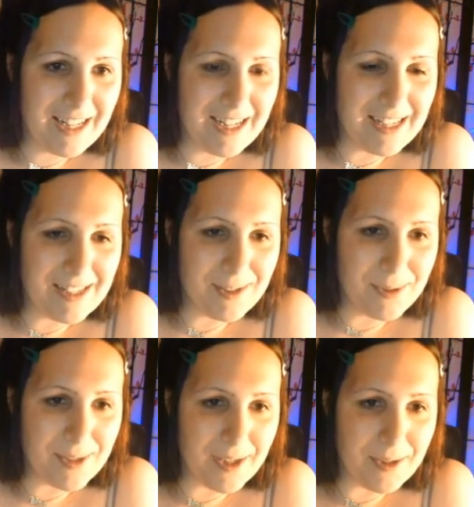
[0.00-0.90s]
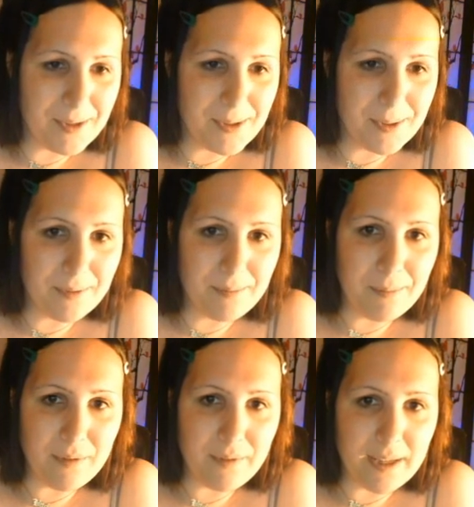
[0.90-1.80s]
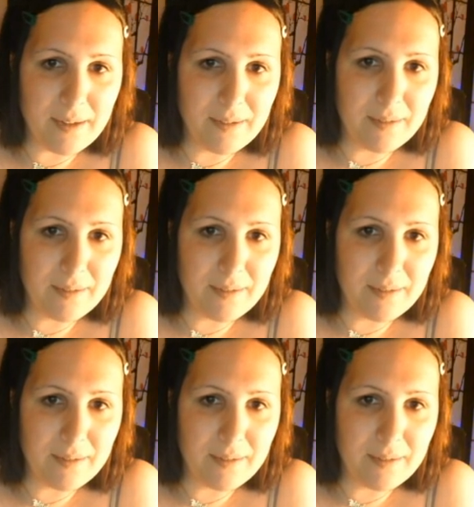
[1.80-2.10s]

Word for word: Let's also sort of move it